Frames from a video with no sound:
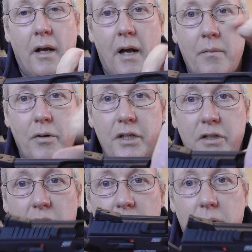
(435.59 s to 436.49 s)
and then what you
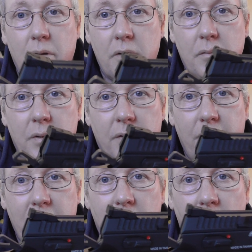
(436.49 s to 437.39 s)
do with your
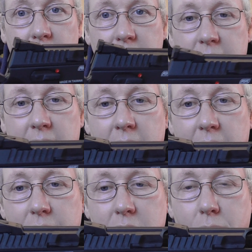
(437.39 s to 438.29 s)
finger on the takedown
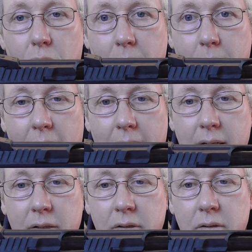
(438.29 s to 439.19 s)
lever, just pull it back
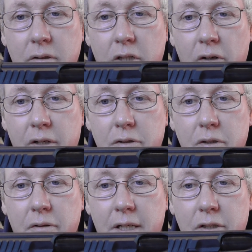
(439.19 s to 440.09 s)
to line those
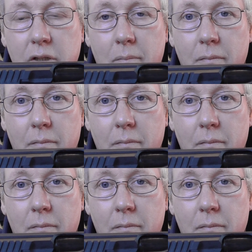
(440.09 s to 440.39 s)
two things up,